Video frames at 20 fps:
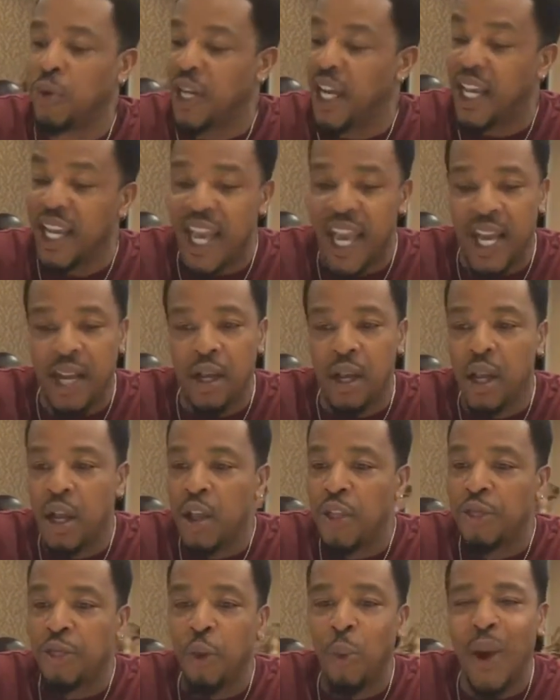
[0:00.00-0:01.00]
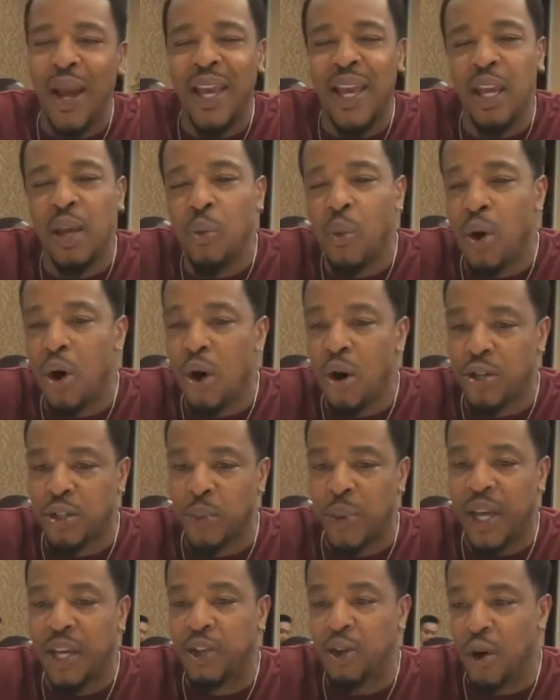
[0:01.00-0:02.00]
again, the way he walks,
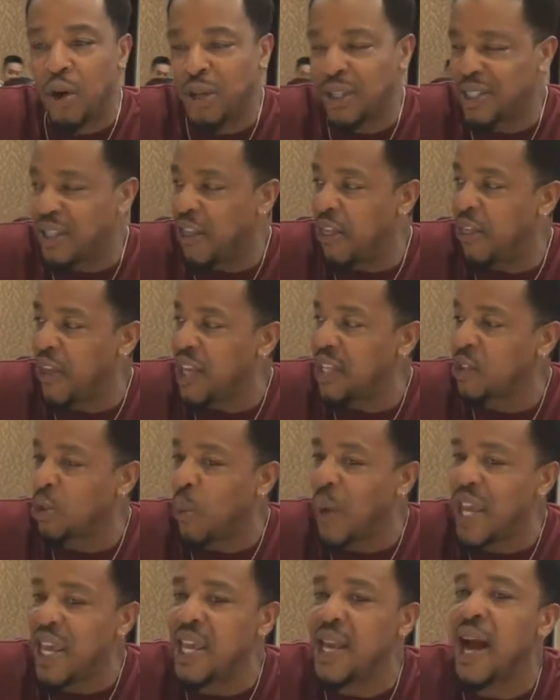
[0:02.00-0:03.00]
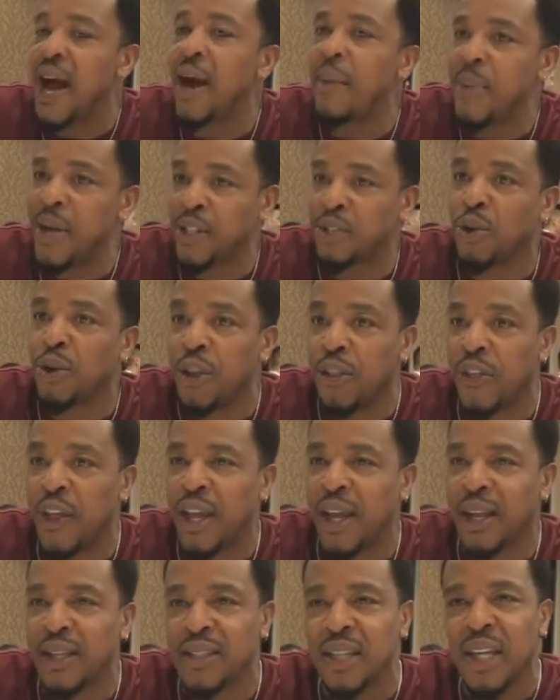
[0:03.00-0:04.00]
the way he talks things, the way he comments on
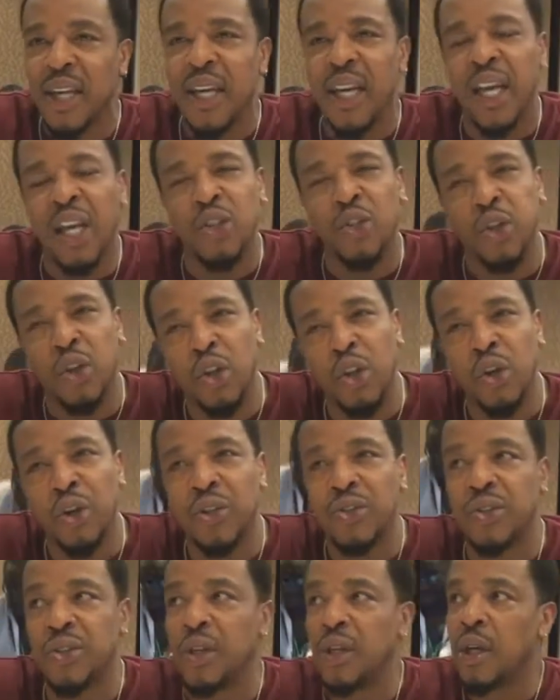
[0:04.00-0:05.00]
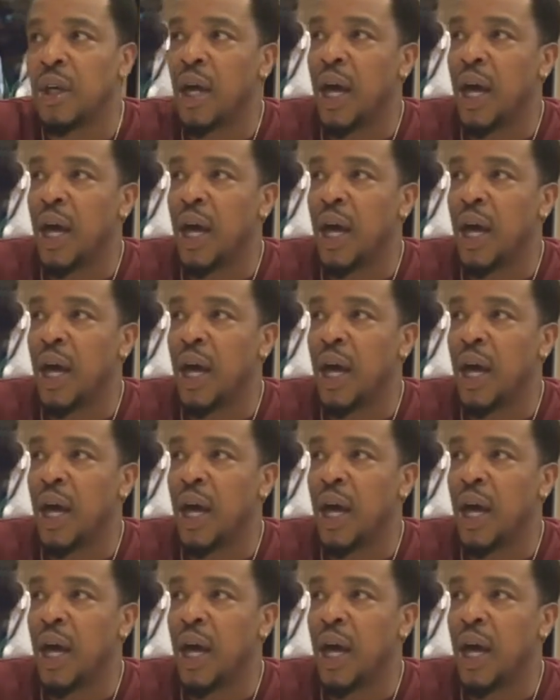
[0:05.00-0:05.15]
things, his looks,